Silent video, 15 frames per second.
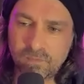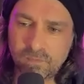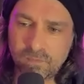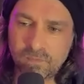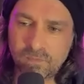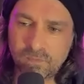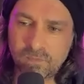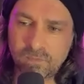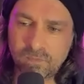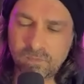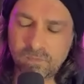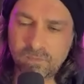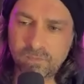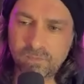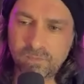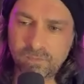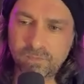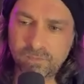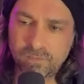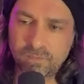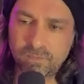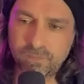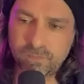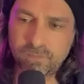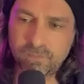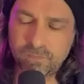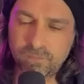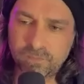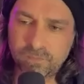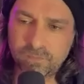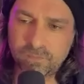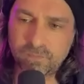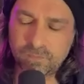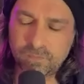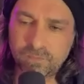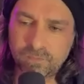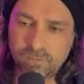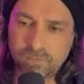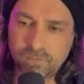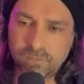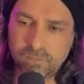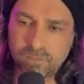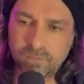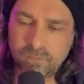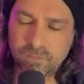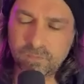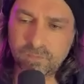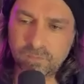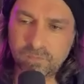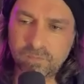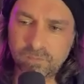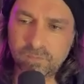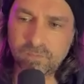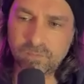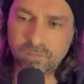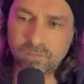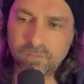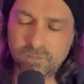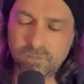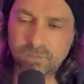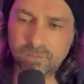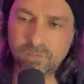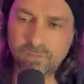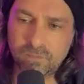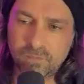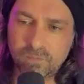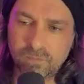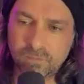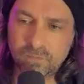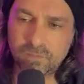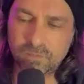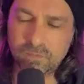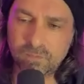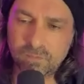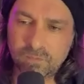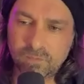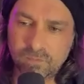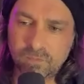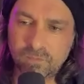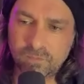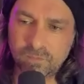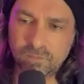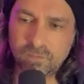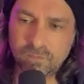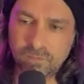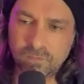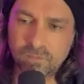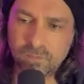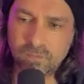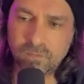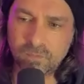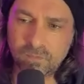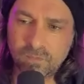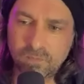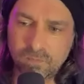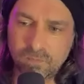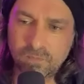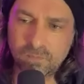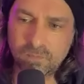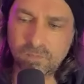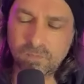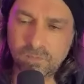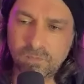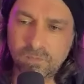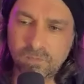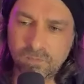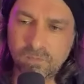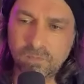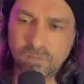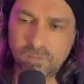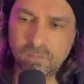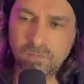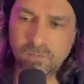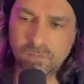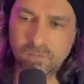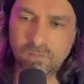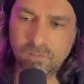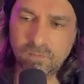(silent)